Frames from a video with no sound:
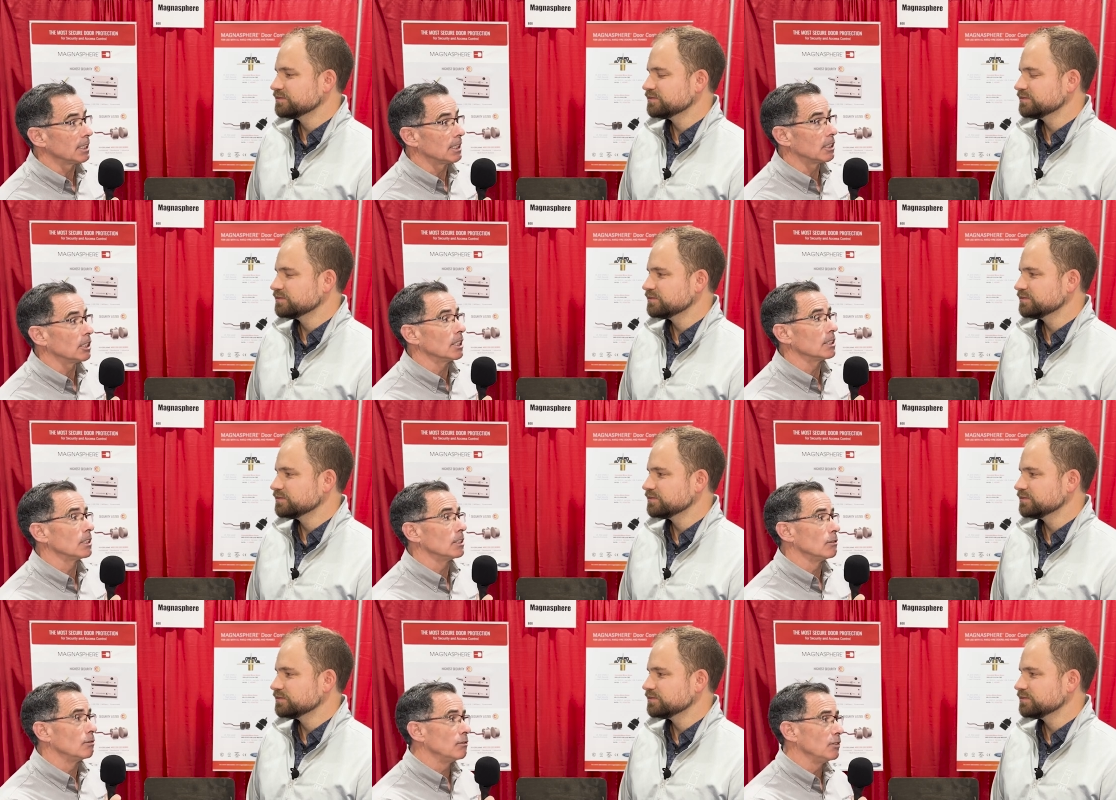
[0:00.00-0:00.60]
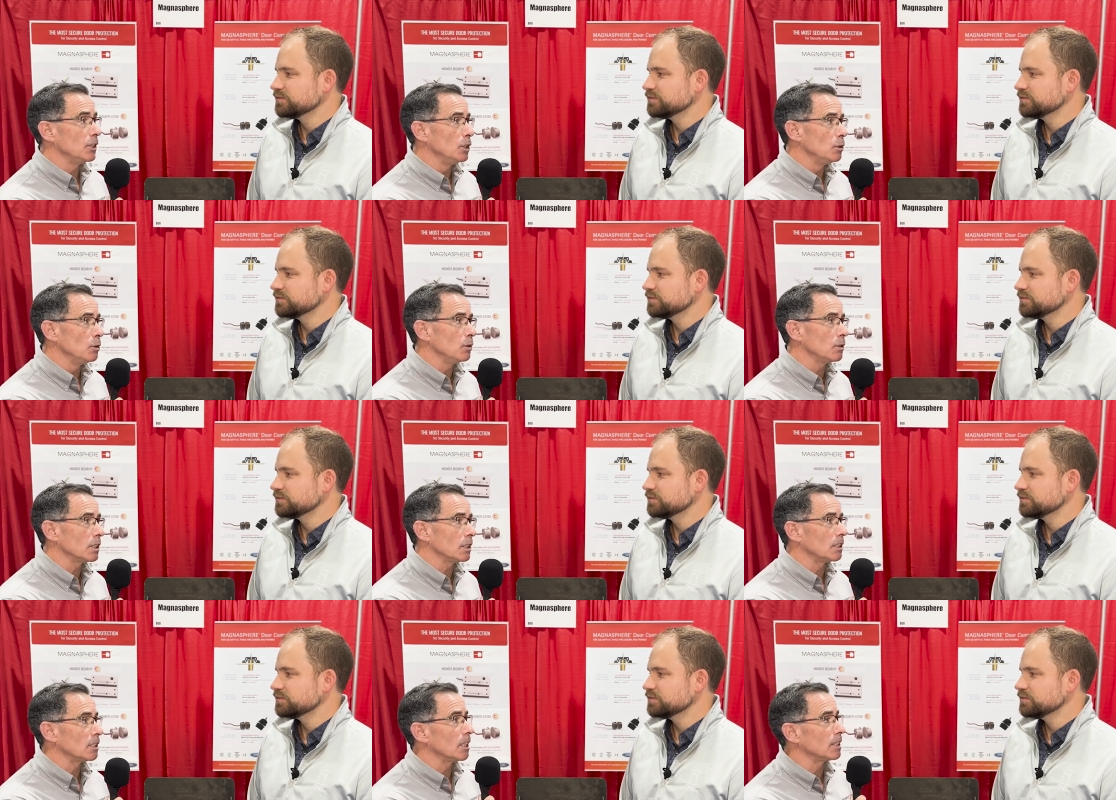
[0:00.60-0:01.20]
Speaker 1: it doesn't
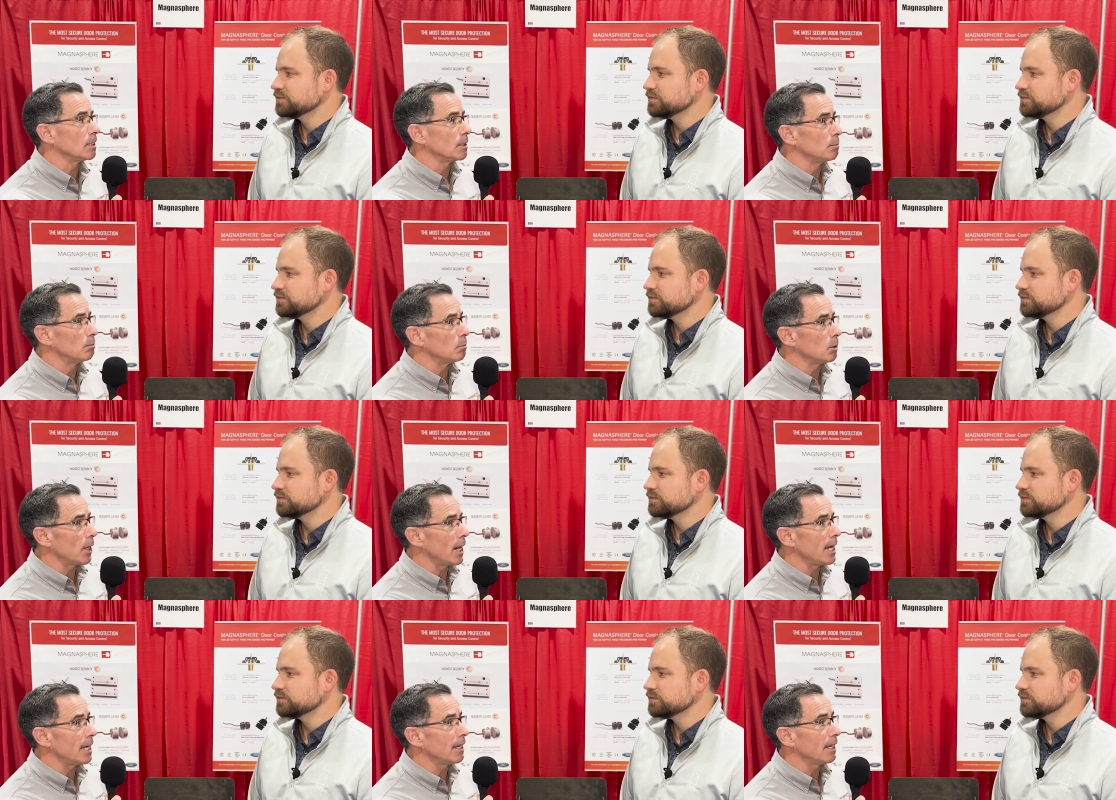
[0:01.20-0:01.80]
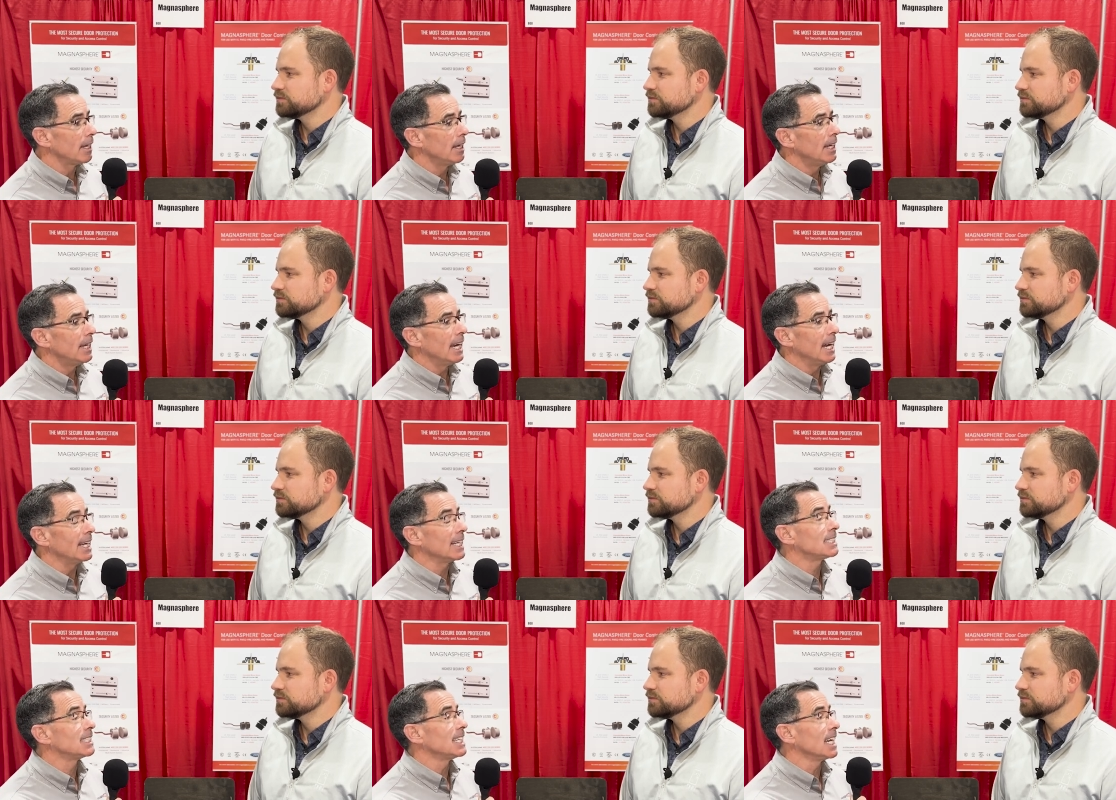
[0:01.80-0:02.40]
fuse, it doesn't break,
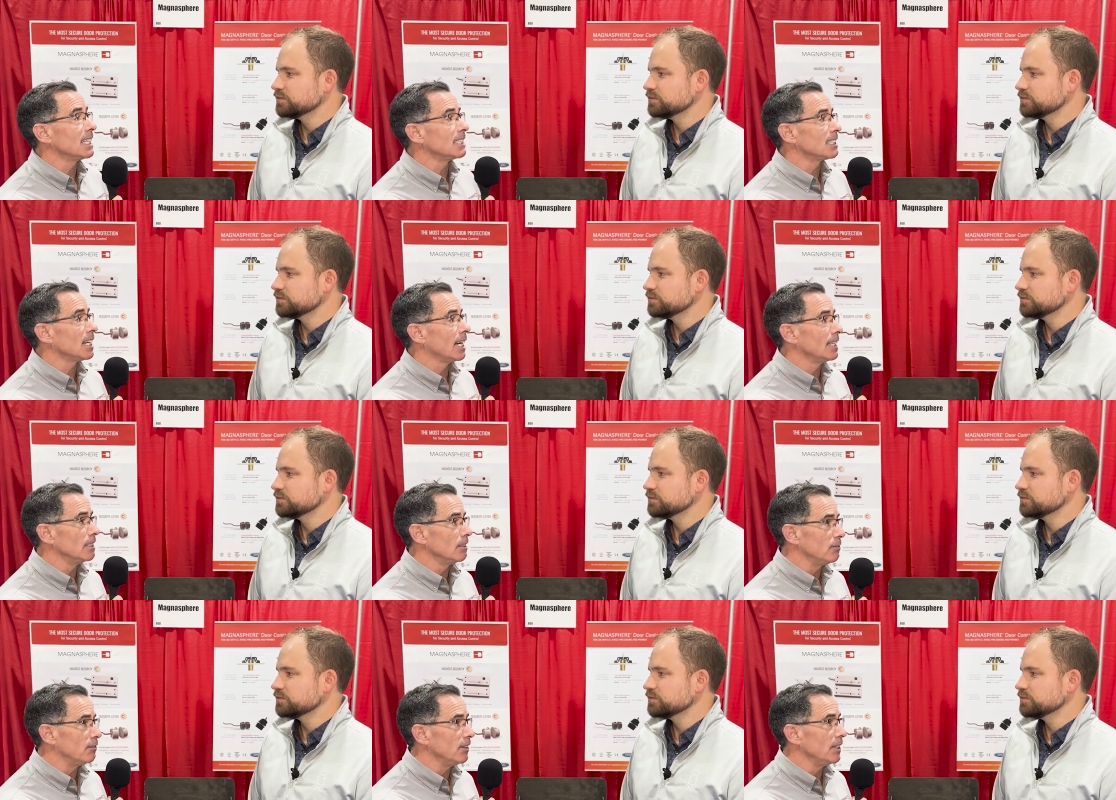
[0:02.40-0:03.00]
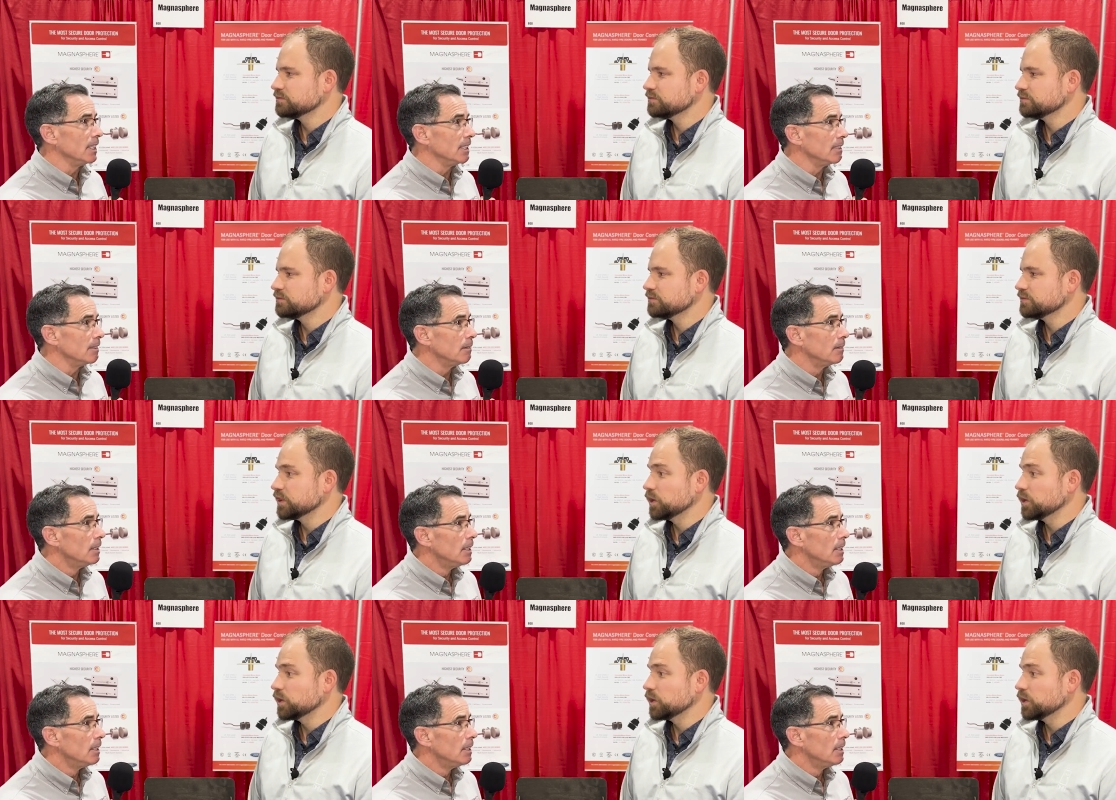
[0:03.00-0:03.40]
and it's anti defeat.